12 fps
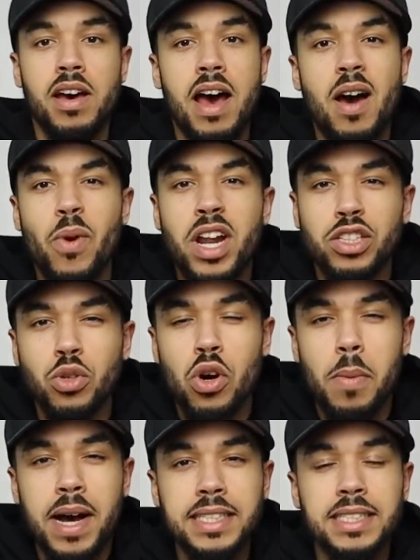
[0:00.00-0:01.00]
And when I
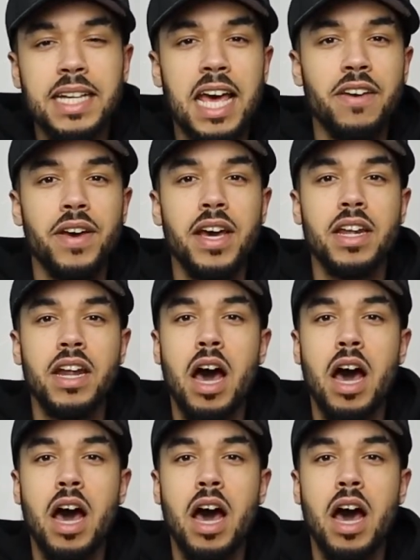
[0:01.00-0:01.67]
talk about saving,